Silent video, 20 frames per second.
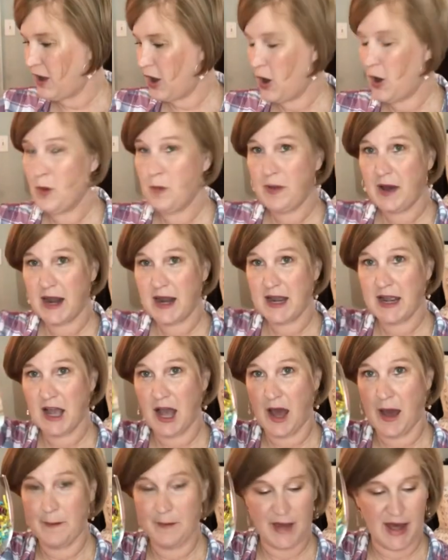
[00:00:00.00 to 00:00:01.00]
homebody
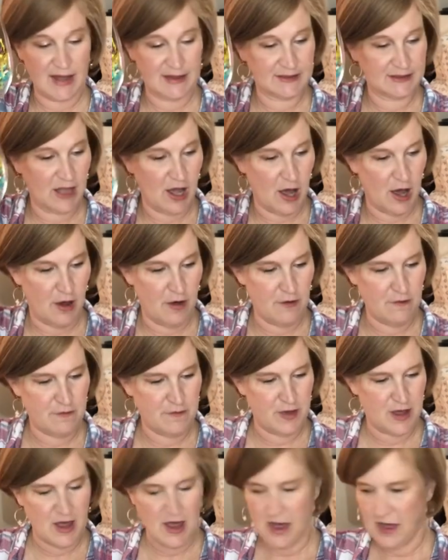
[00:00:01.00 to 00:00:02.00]
cup, I love,